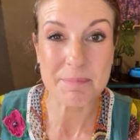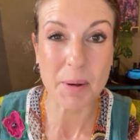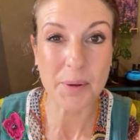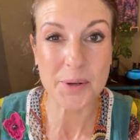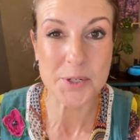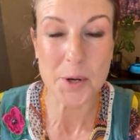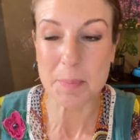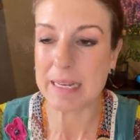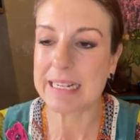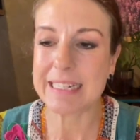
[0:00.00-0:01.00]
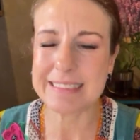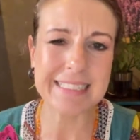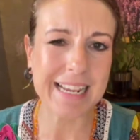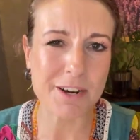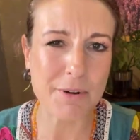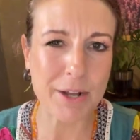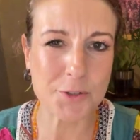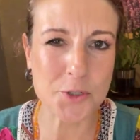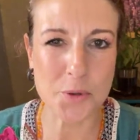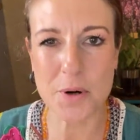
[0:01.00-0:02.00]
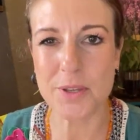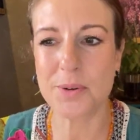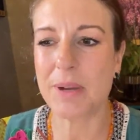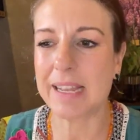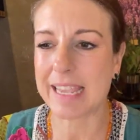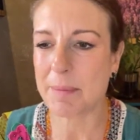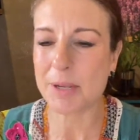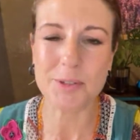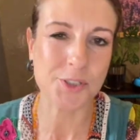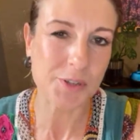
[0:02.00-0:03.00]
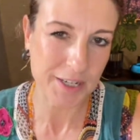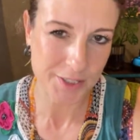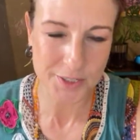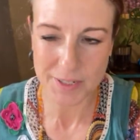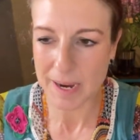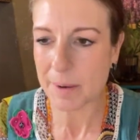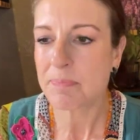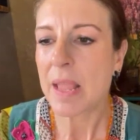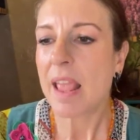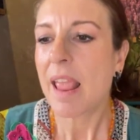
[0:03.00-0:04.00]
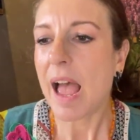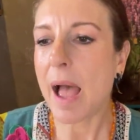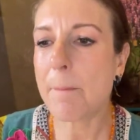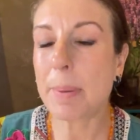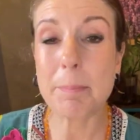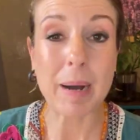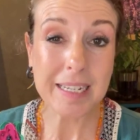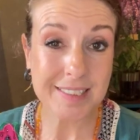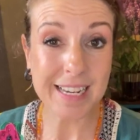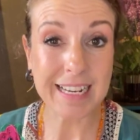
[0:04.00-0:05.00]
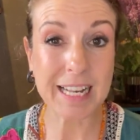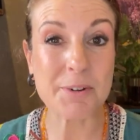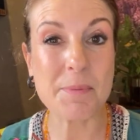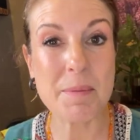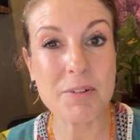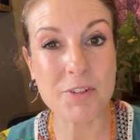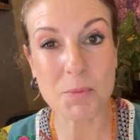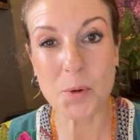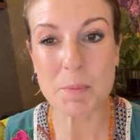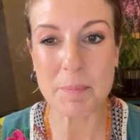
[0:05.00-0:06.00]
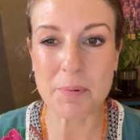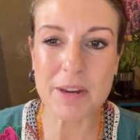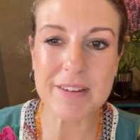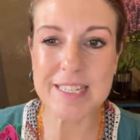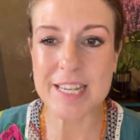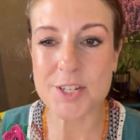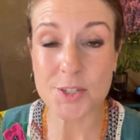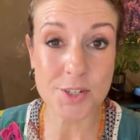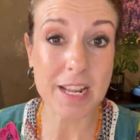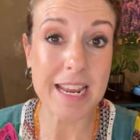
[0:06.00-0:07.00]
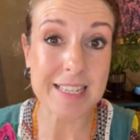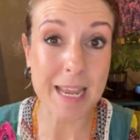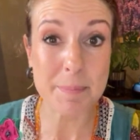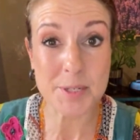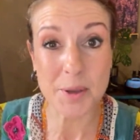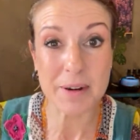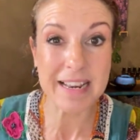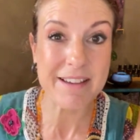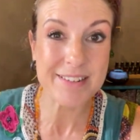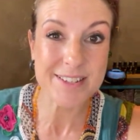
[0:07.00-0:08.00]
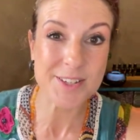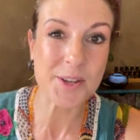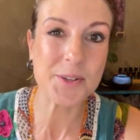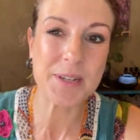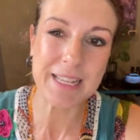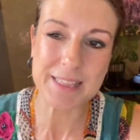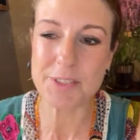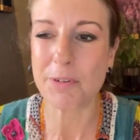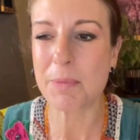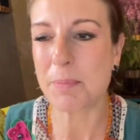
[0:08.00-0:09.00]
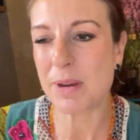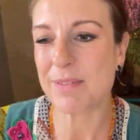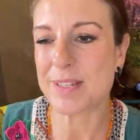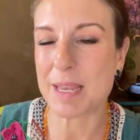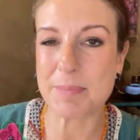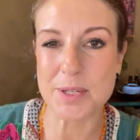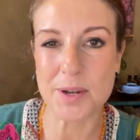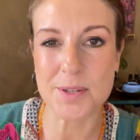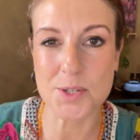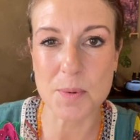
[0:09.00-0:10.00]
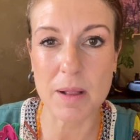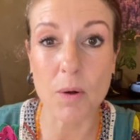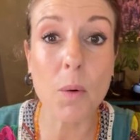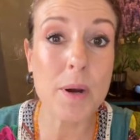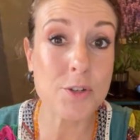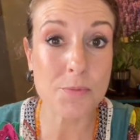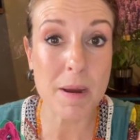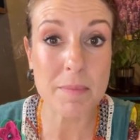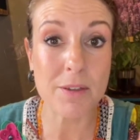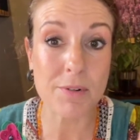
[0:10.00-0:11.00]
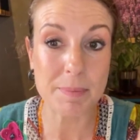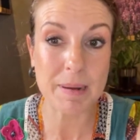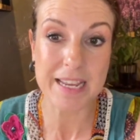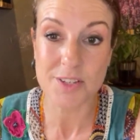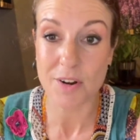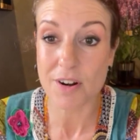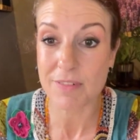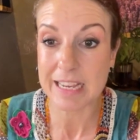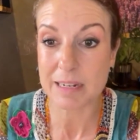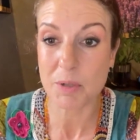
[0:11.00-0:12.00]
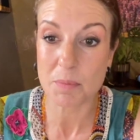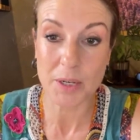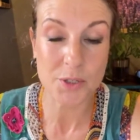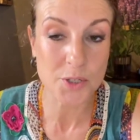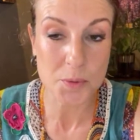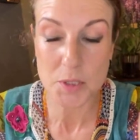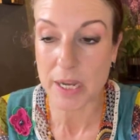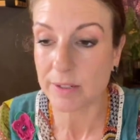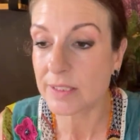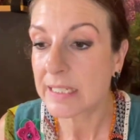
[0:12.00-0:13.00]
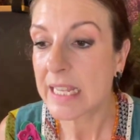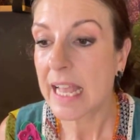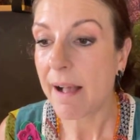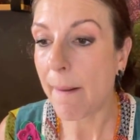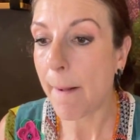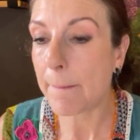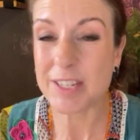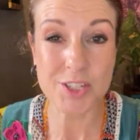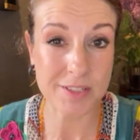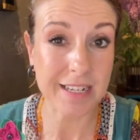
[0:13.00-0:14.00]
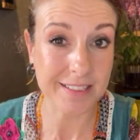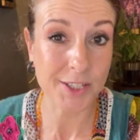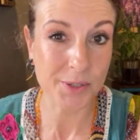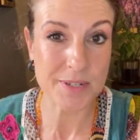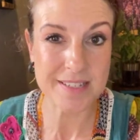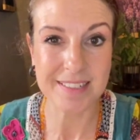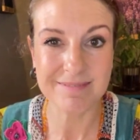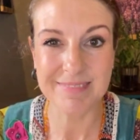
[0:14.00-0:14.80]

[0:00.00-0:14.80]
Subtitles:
monoterpene, and I didn't get around to drawing you a chemical structure today. But bicyclic, remember from all my previous sessions, today is episode 11, so you'll get this from the previous episodes as well. Always remember the replays are available on my YouTube channel. It's just Tanya Jooste,